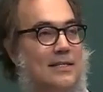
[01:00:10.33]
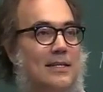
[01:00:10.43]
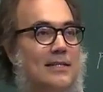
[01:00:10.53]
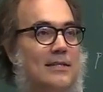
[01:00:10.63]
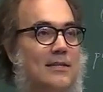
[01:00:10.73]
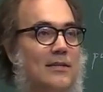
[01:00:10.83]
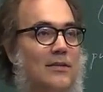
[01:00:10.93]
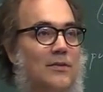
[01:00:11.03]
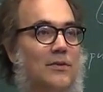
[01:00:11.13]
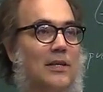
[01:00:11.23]
this
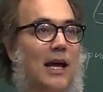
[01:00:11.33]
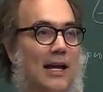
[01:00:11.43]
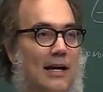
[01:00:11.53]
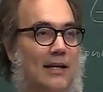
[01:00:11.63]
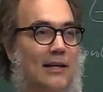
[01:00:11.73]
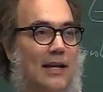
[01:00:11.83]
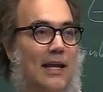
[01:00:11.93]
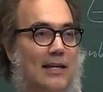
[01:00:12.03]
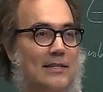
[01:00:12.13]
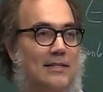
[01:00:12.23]
to the direct
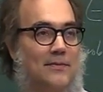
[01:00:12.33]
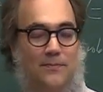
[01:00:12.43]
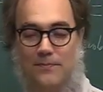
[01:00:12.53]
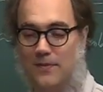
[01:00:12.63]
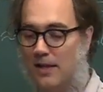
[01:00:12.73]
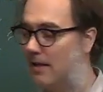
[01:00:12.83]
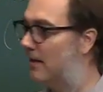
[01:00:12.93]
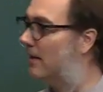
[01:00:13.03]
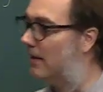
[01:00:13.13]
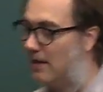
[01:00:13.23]
case.
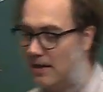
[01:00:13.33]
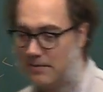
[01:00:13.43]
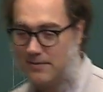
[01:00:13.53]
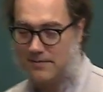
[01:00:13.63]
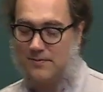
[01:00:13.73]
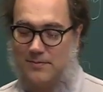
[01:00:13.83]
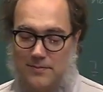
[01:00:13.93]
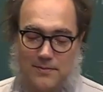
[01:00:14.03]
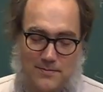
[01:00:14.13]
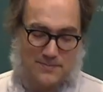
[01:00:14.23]
So
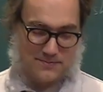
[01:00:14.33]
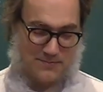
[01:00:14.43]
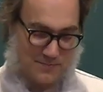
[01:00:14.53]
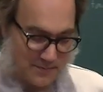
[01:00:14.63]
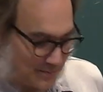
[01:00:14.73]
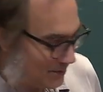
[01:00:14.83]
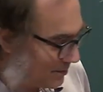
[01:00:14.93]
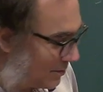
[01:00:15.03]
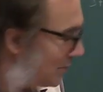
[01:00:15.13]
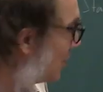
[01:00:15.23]

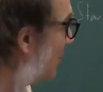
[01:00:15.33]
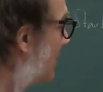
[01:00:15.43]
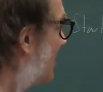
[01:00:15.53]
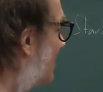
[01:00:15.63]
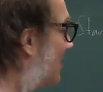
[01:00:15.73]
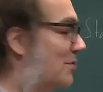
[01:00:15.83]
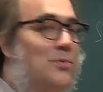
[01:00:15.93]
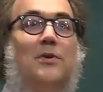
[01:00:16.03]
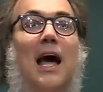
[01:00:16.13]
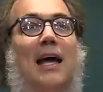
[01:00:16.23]
proof is
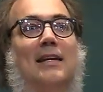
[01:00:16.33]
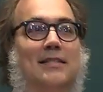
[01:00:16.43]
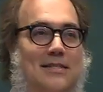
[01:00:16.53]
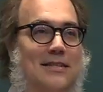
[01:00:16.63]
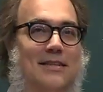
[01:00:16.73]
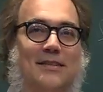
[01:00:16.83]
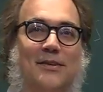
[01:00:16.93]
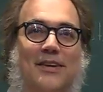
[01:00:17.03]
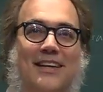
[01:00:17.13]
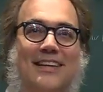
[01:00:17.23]
too nice, so
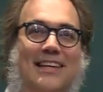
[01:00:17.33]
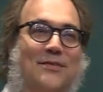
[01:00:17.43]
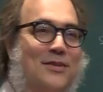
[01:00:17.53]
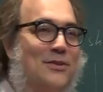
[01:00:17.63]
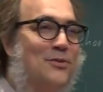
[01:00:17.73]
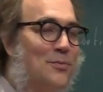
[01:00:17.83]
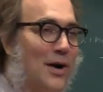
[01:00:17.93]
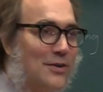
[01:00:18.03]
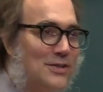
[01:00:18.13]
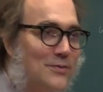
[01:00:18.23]
it gives us too
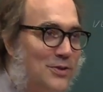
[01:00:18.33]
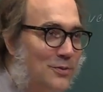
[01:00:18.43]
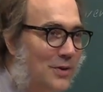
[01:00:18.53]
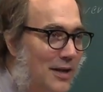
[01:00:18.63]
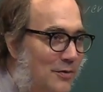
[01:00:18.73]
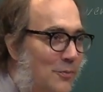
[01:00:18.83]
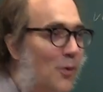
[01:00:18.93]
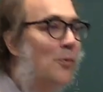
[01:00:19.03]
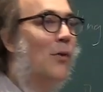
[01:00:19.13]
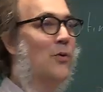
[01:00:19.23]
much. We should have a
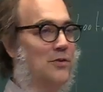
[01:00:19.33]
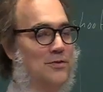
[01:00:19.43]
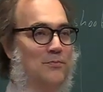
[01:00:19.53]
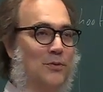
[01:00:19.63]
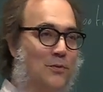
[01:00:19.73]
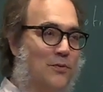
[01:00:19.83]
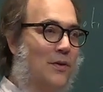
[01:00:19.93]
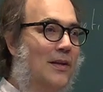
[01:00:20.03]
more modest proof,